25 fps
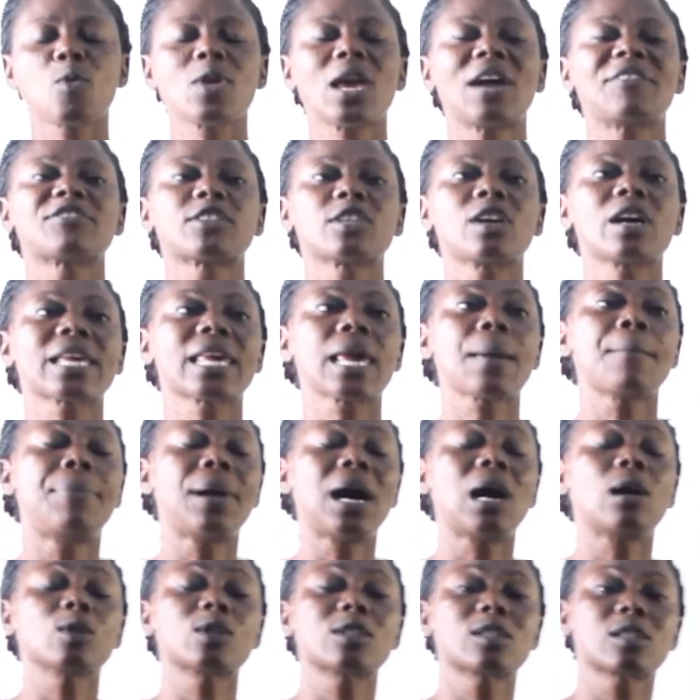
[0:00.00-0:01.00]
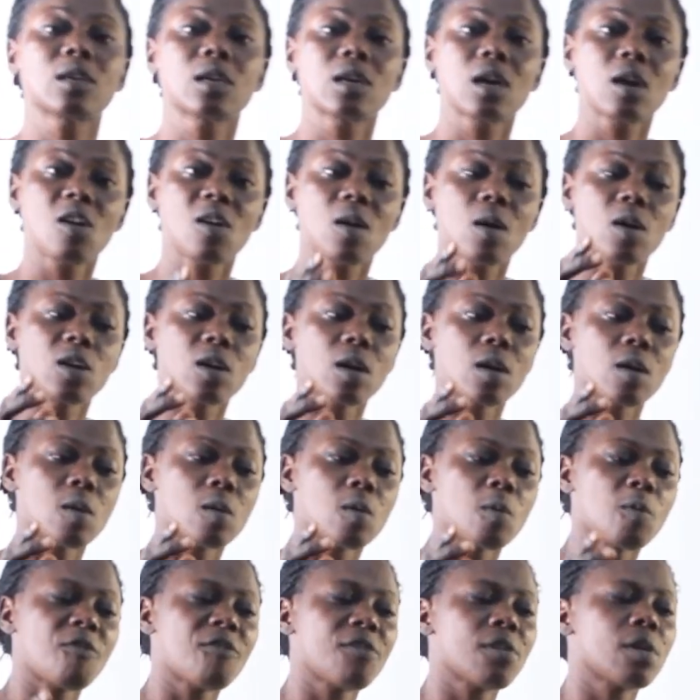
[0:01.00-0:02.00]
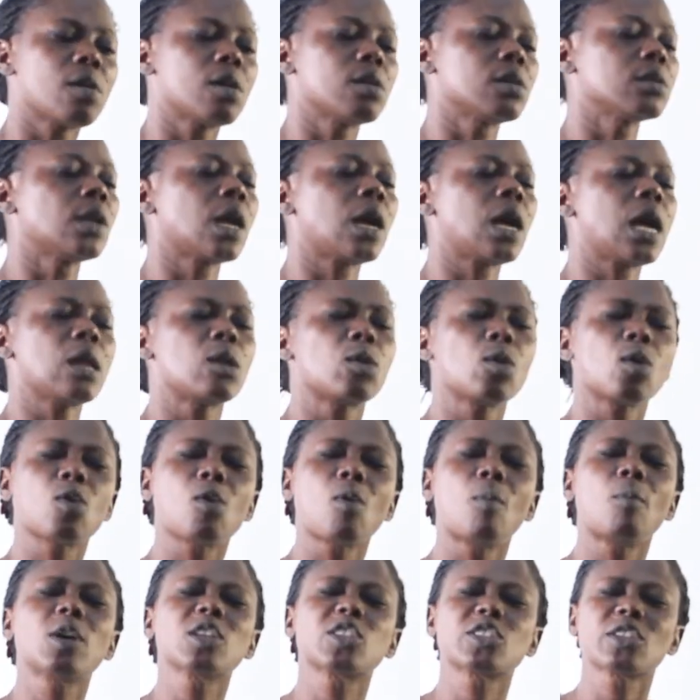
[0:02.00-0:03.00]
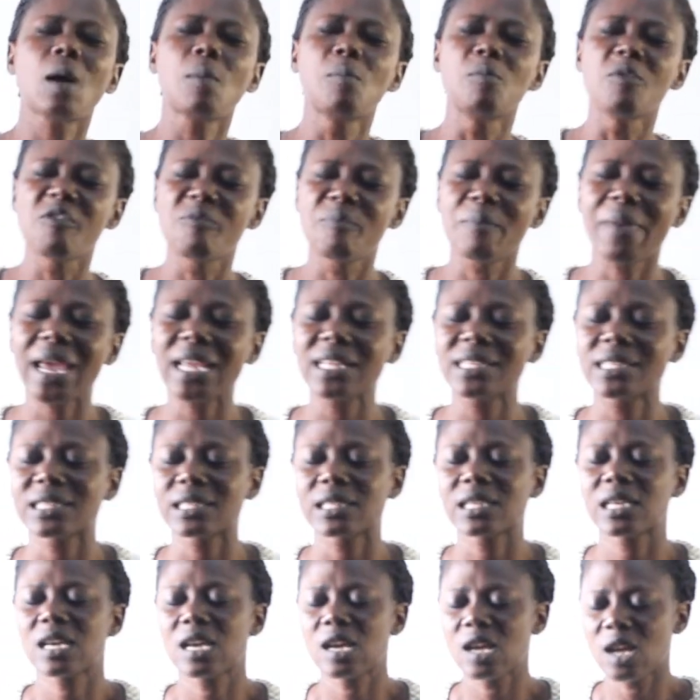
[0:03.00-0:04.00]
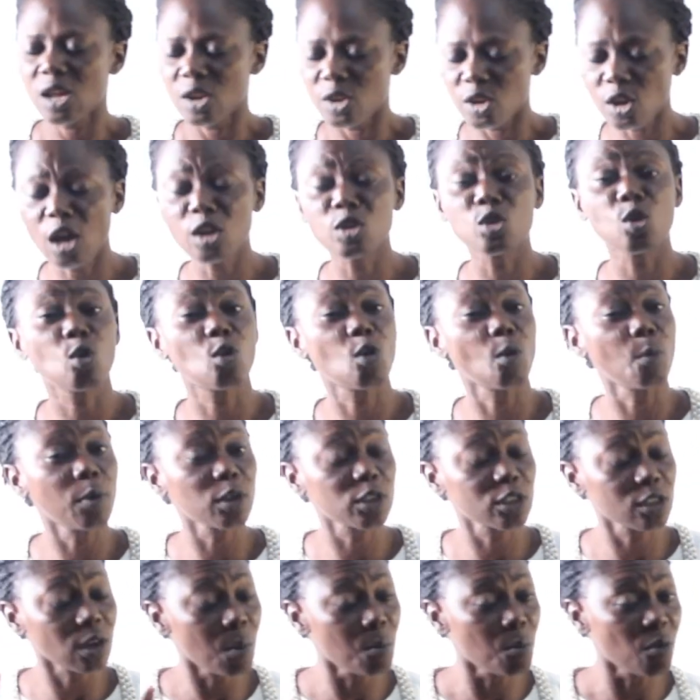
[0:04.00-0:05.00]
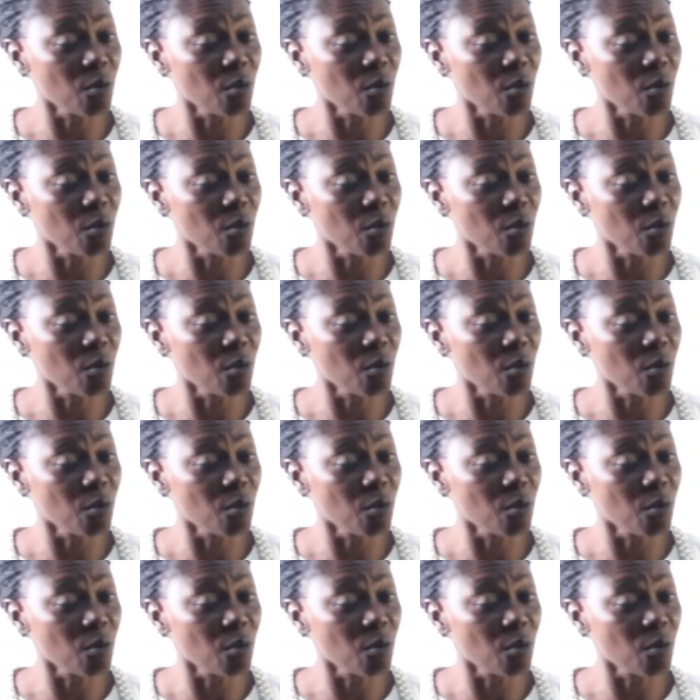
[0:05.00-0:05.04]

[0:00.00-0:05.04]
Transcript: We have talked about the locomotor movement, non-locomotor